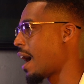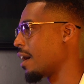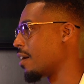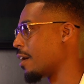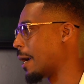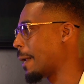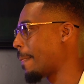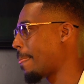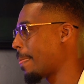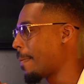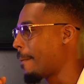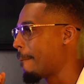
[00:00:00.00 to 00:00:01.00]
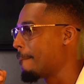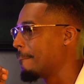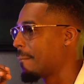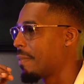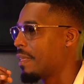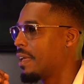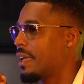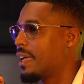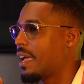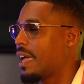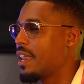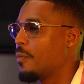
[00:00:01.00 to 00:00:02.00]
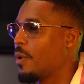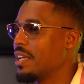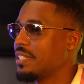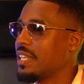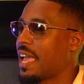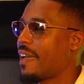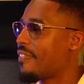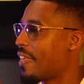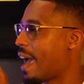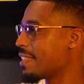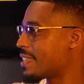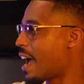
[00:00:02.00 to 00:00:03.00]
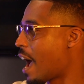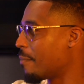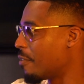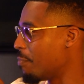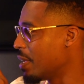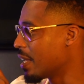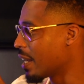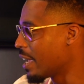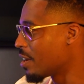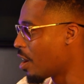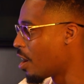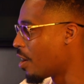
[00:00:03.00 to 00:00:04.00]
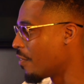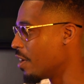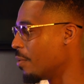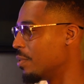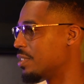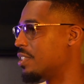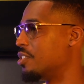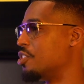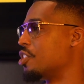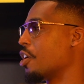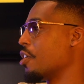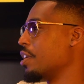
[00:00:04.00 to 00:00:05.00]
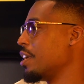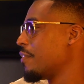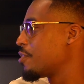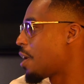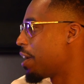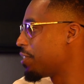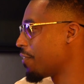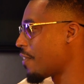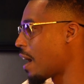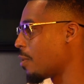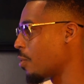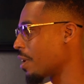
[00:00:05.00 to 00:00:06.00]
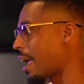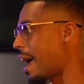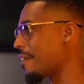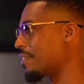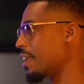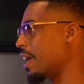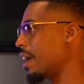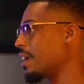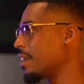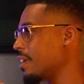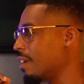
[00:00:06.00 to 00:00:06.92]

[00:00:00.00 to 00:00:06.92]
iHeart and it wasn't at that time of being laid off, it was the journey of trying to find work after that.